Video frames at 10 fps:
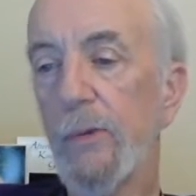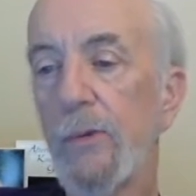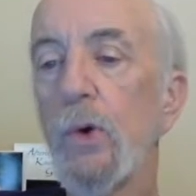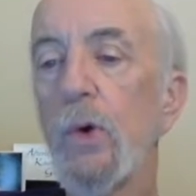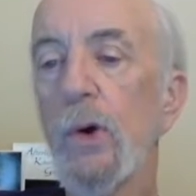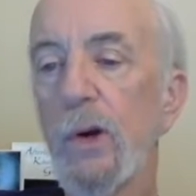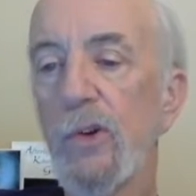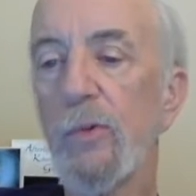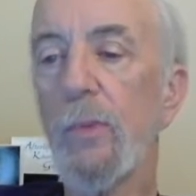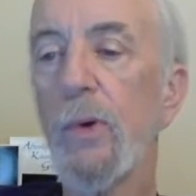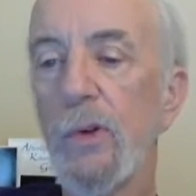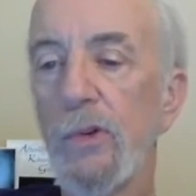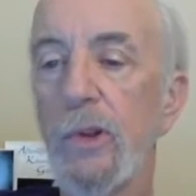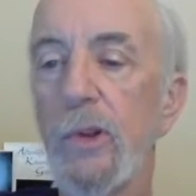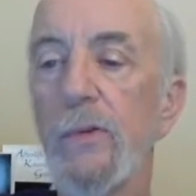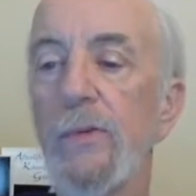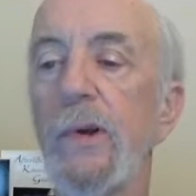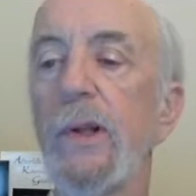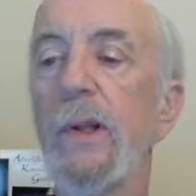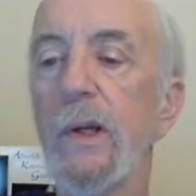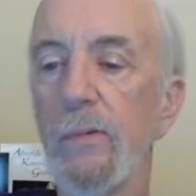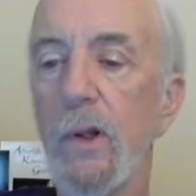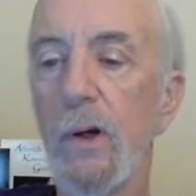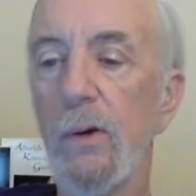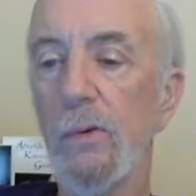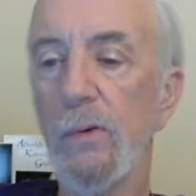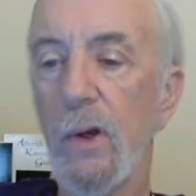if you are experiencing the feeling of love,